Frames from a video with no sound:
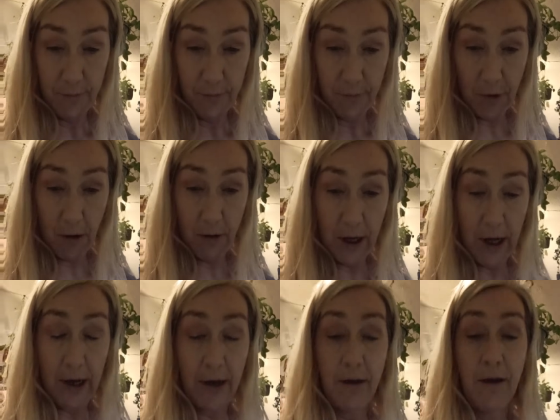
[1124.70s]

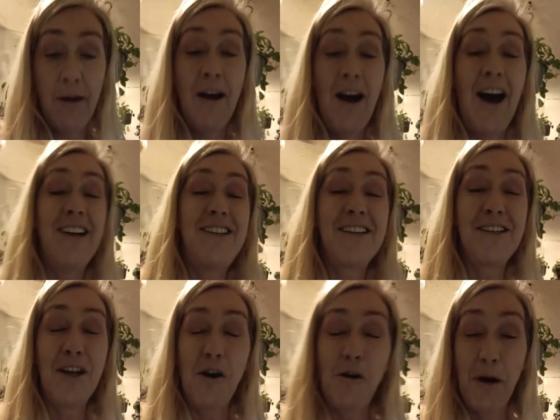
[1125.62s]
Okay, I just
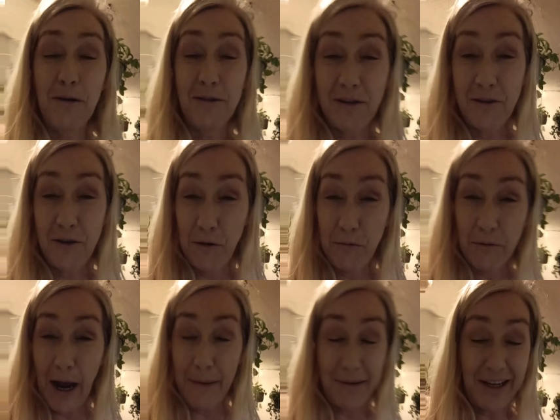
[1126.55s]
know about the two
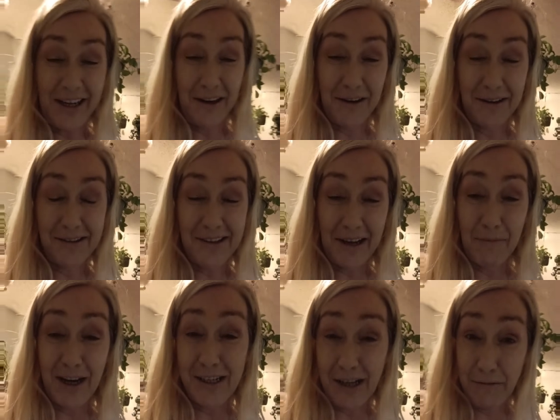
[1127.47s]
rabbit years. Like my
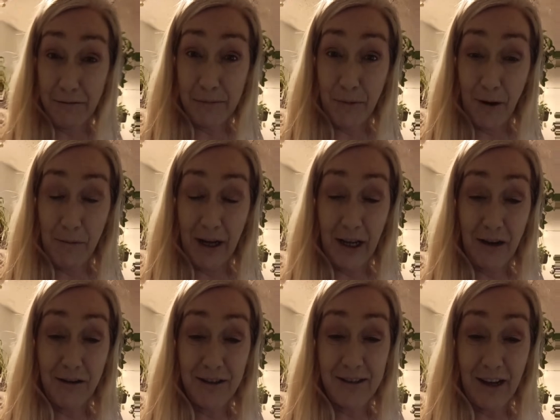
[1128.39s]
son was born. My
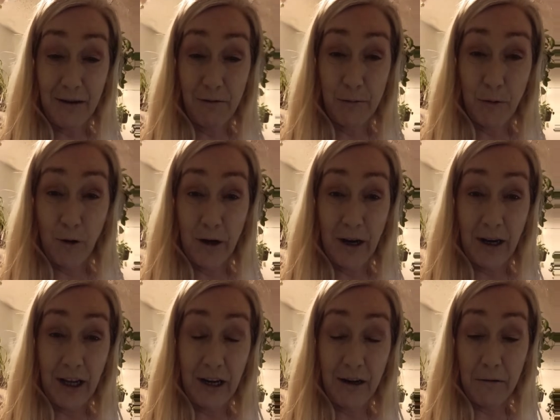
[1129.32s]
youngest son was born in the
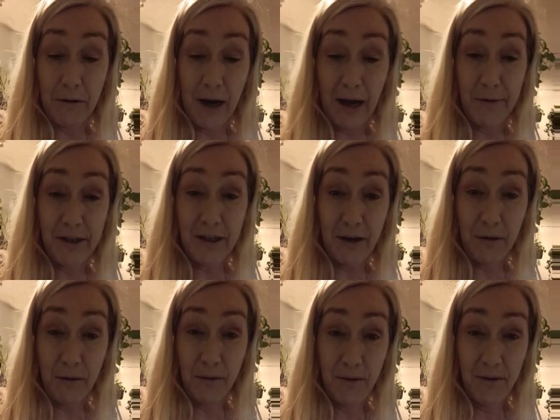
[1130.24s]
year of the rabbit
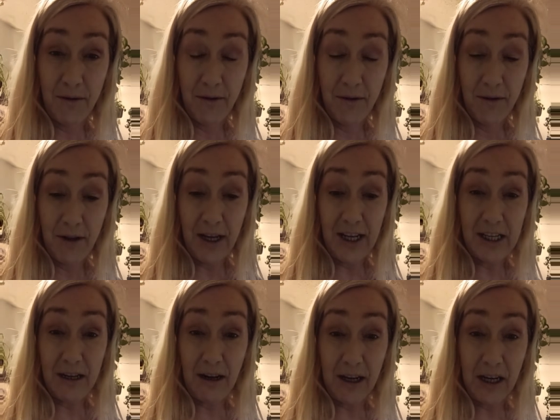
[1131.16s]
too. He's
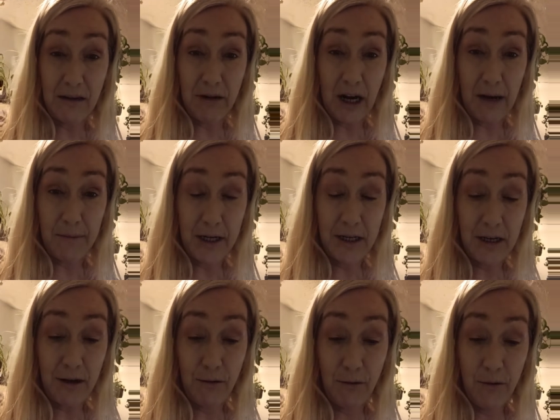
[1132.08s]
a lucky rabbit
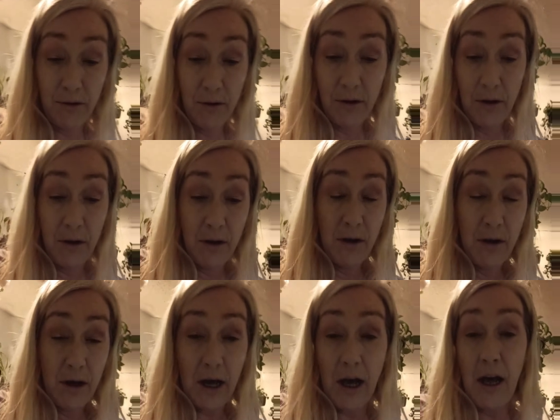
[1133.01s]
too.
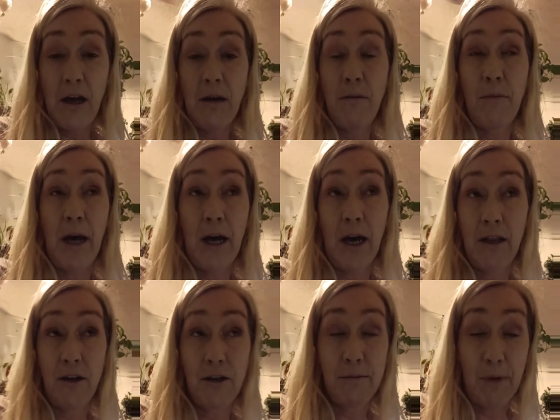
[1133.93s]
And my
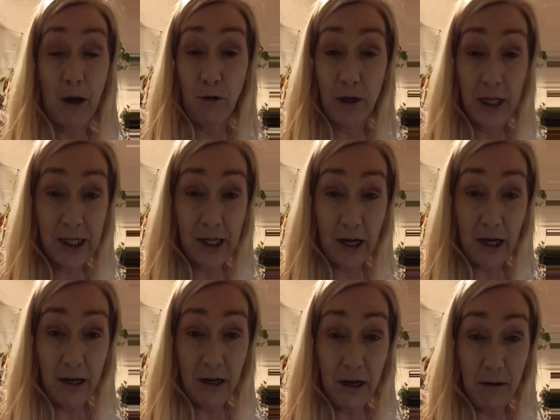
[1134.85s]
oldest
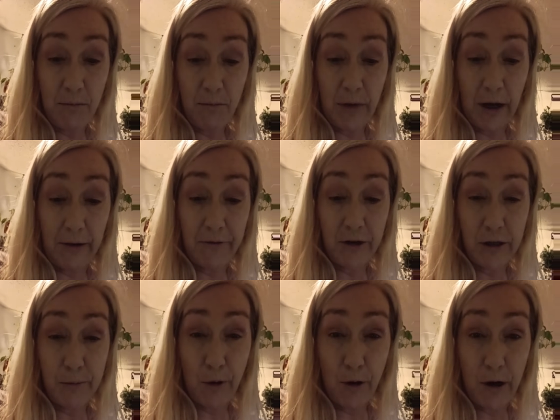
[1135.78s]
son, my
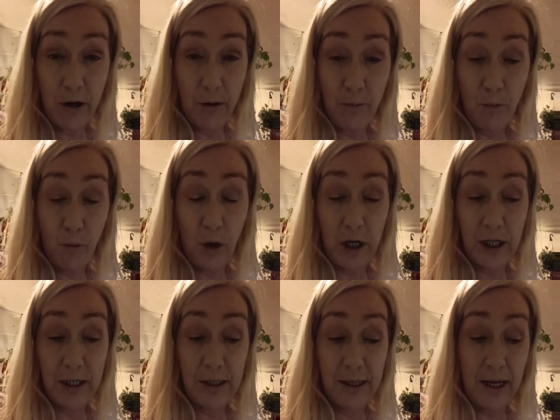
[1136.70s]
firstborn, was